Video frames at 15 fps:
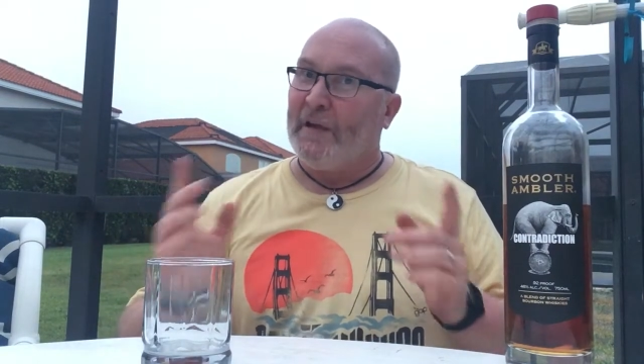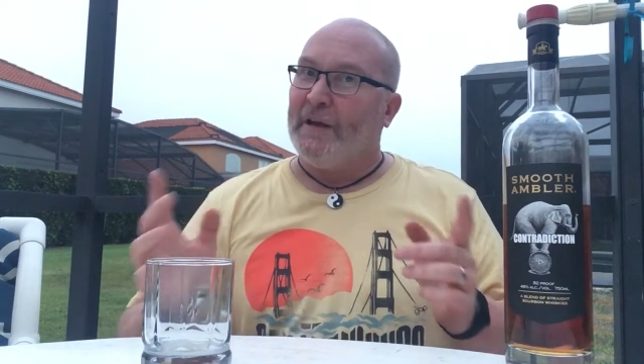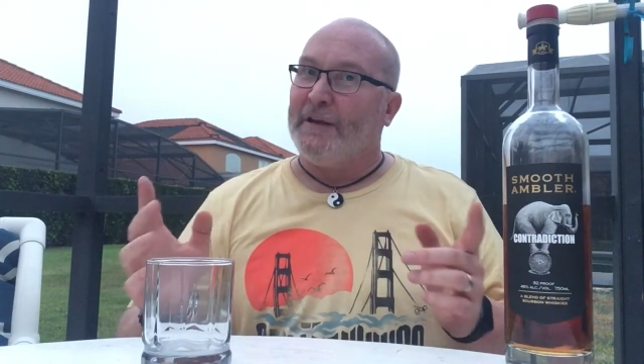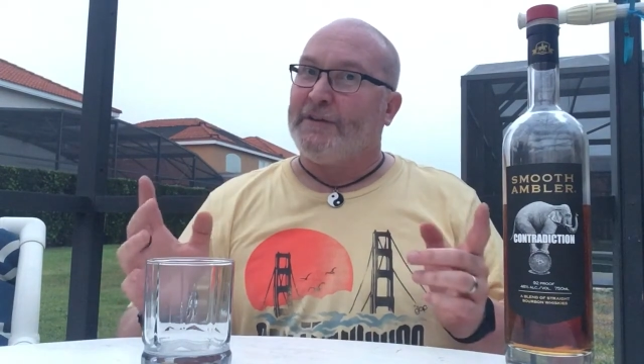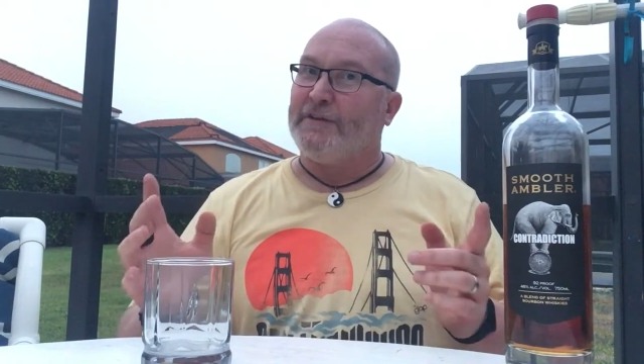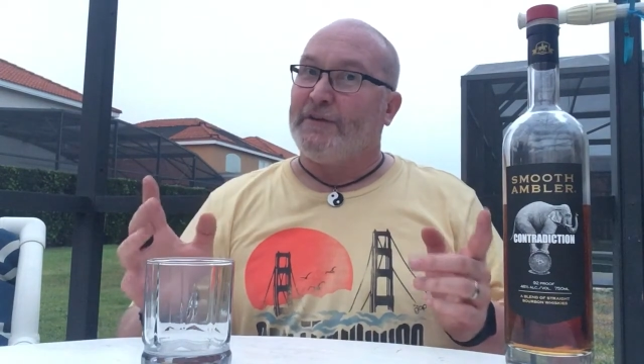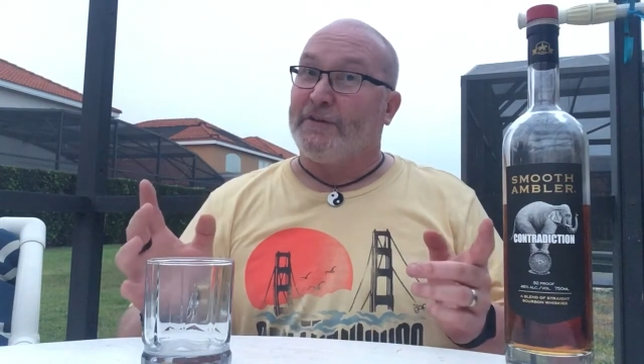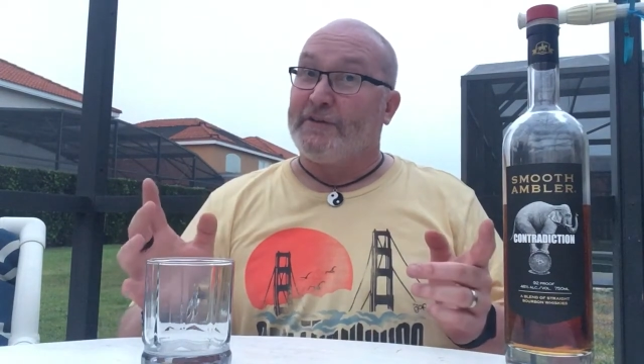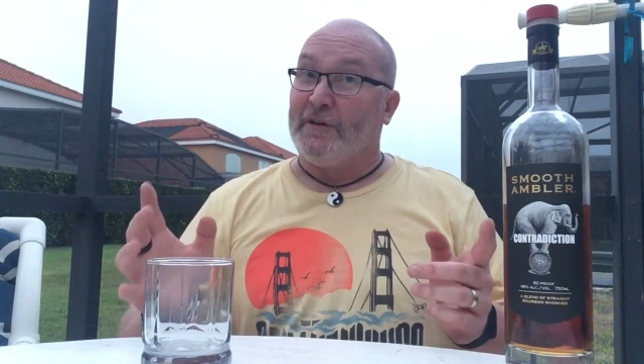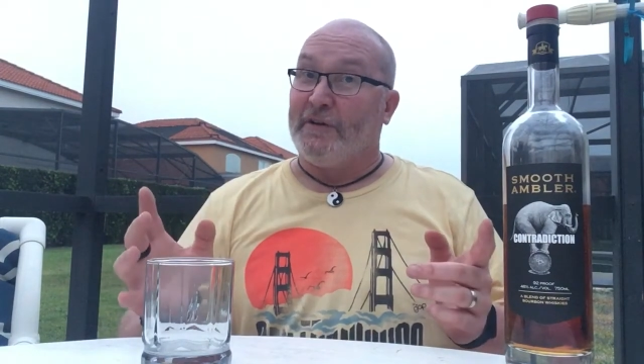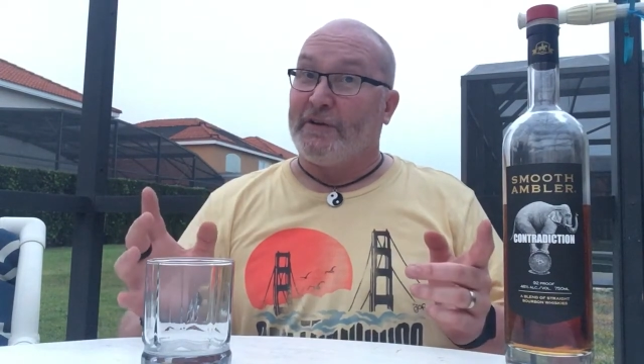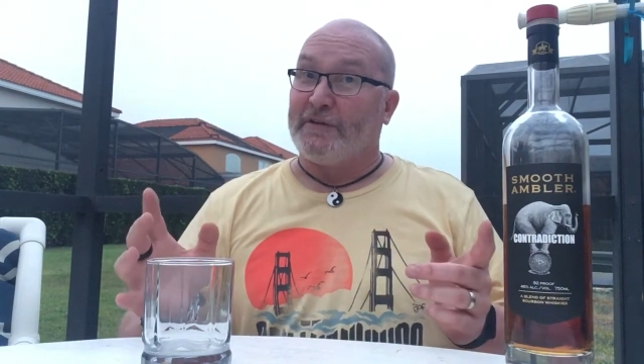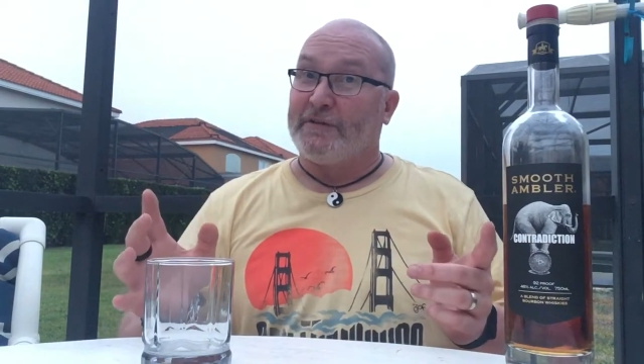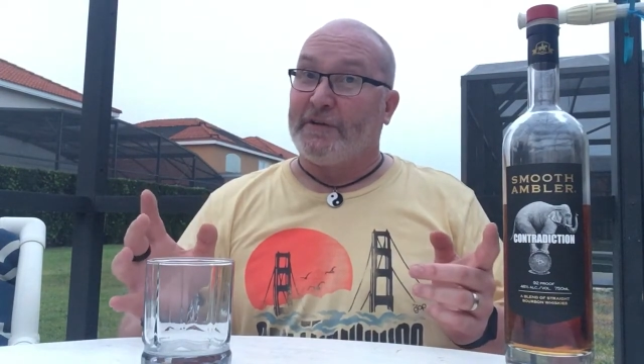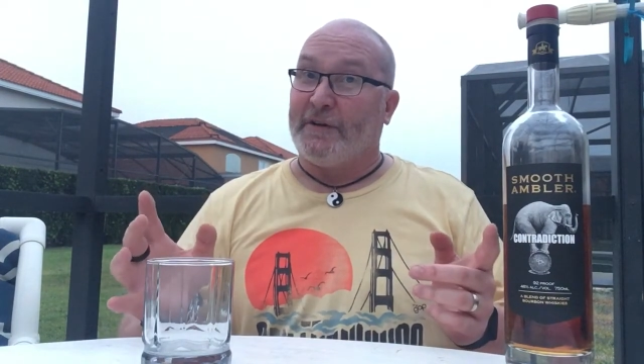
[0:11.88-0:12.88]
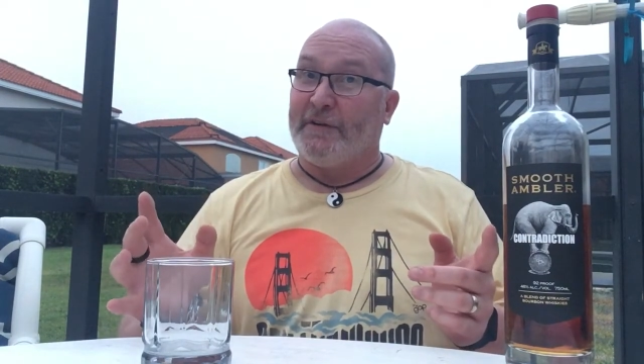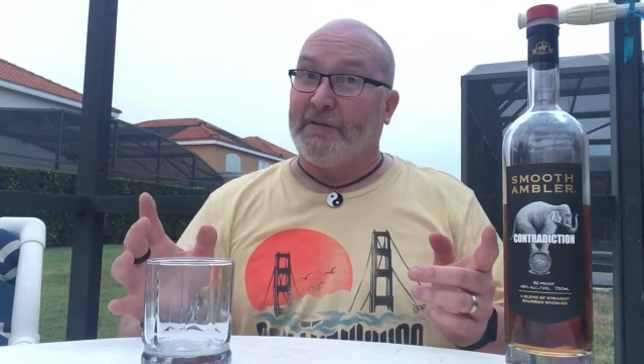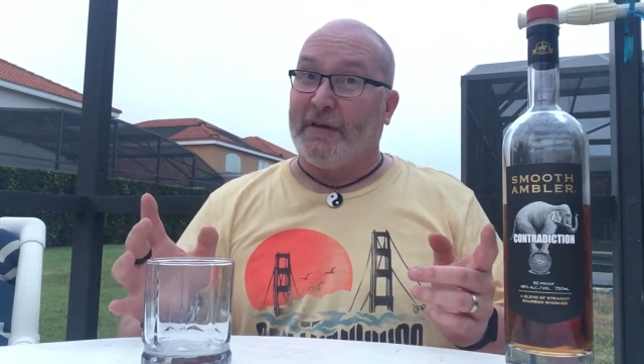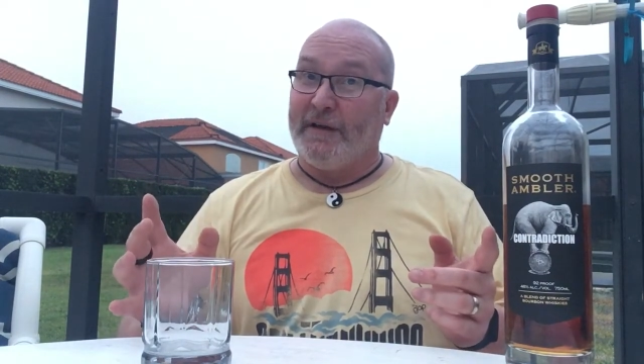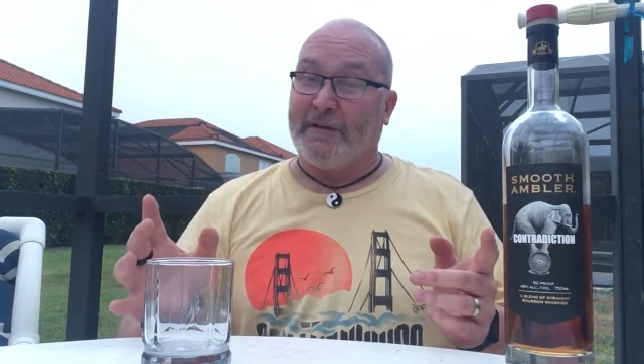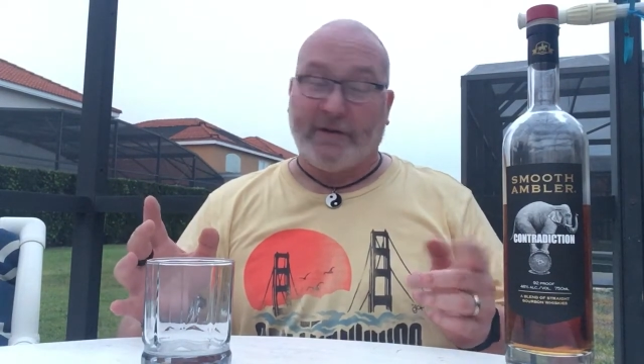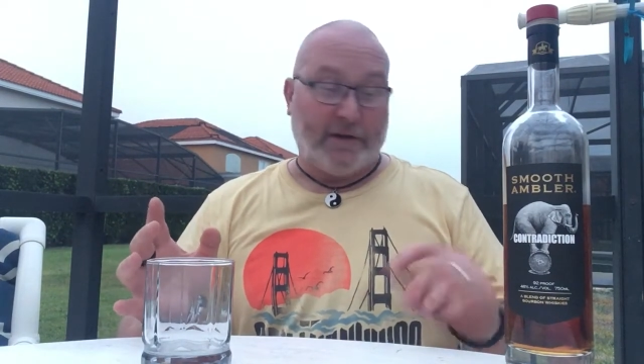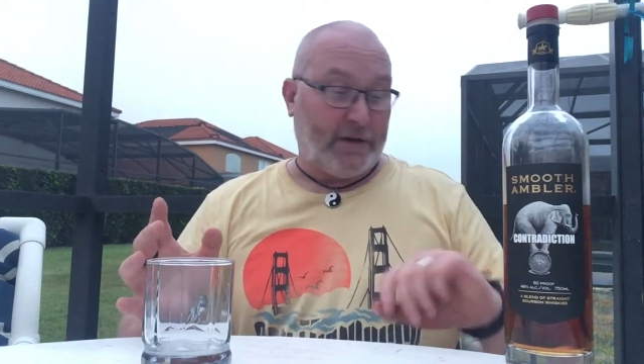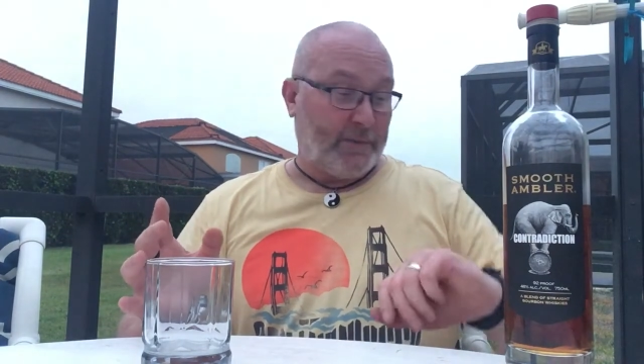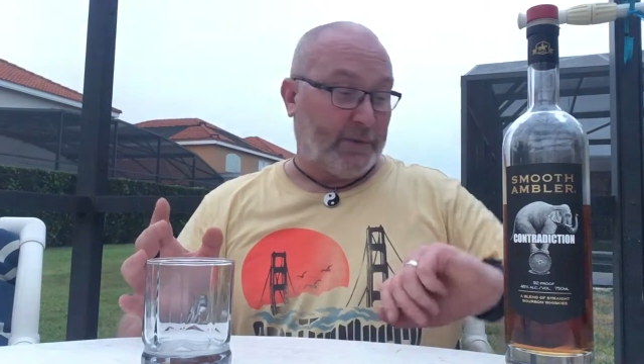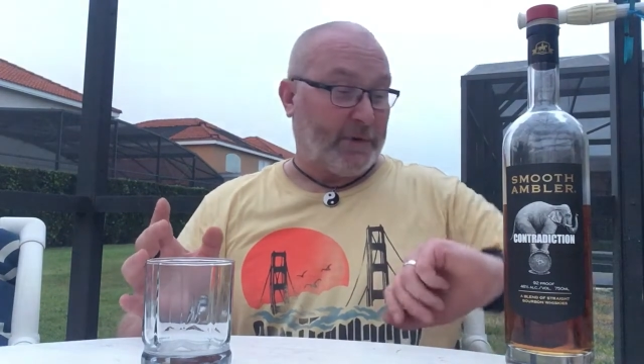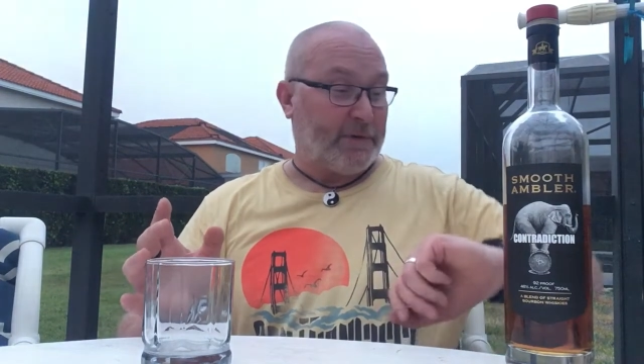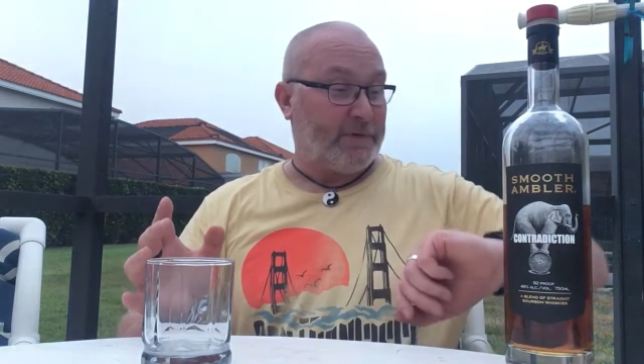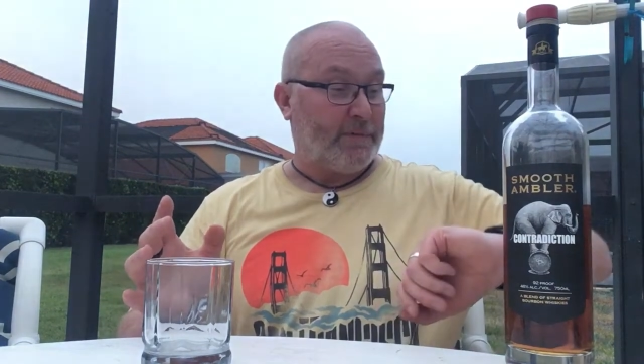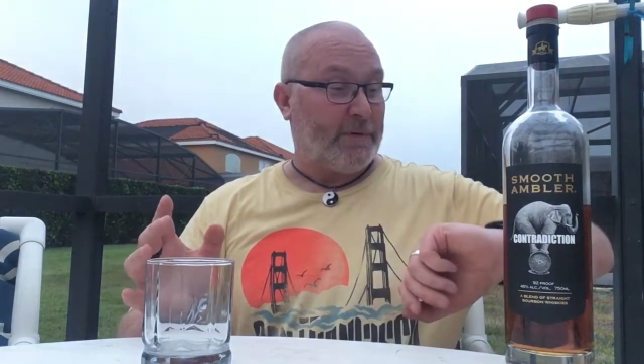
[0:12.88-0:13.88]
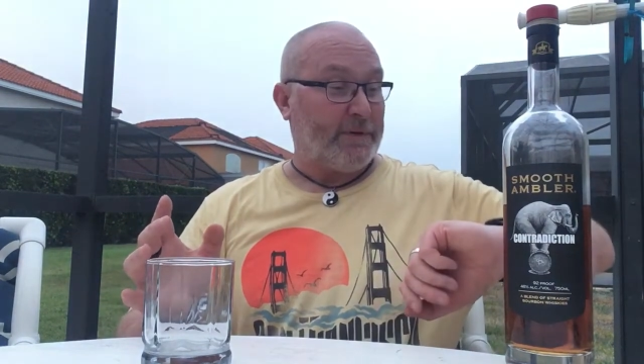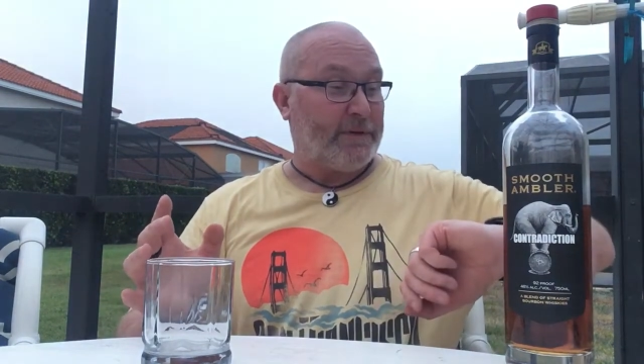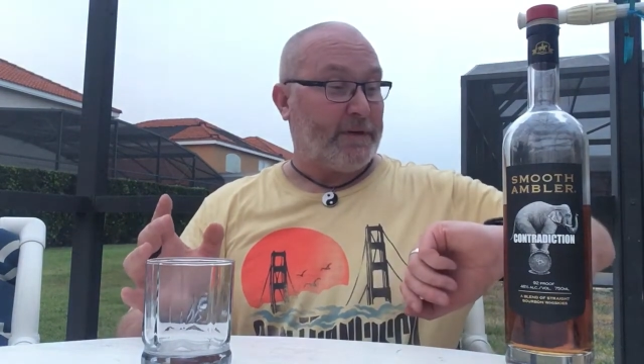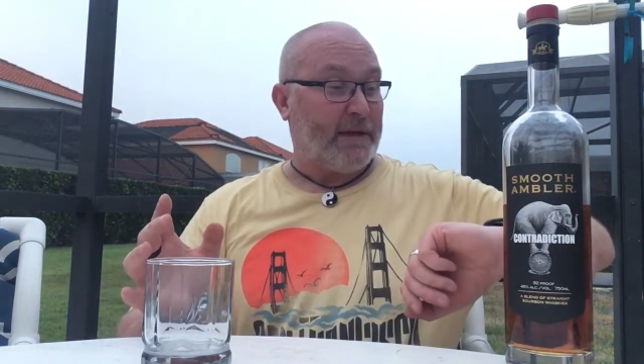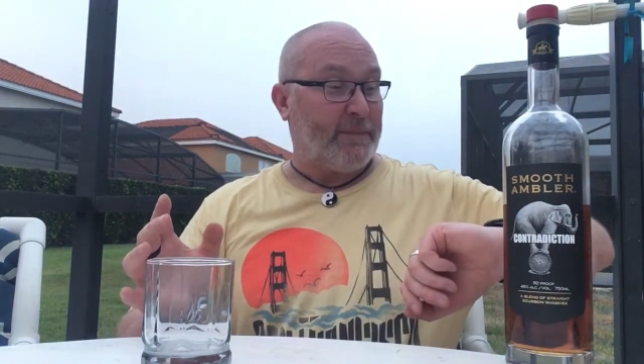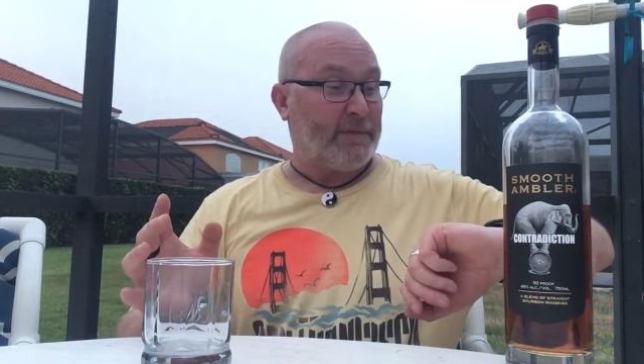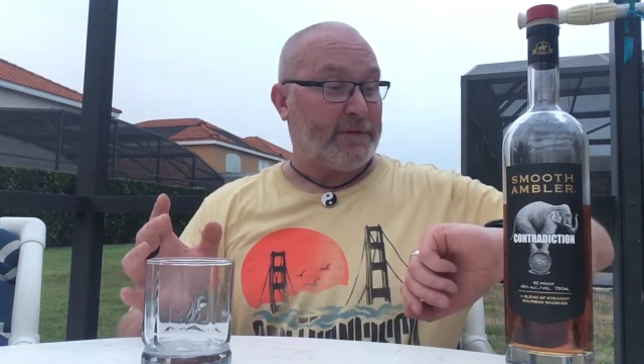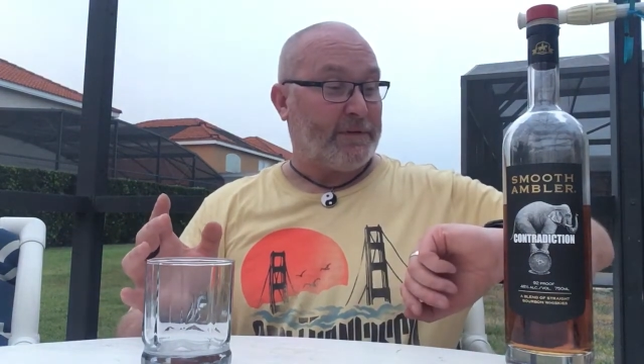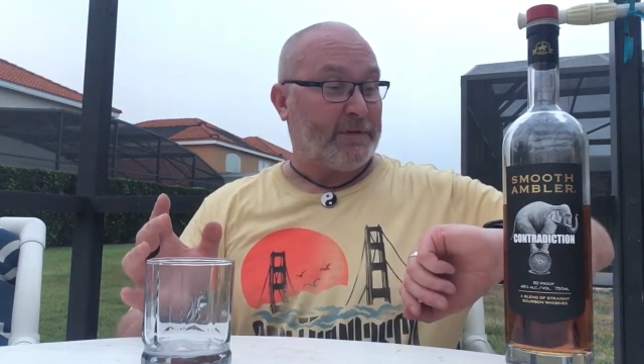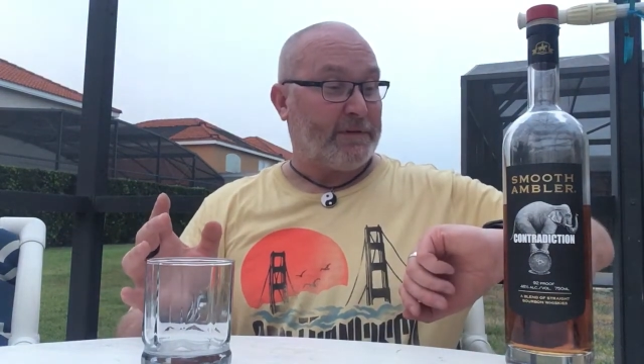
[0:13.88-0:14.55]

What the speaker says: It doesn't look sunny right now, but it's, what time is it?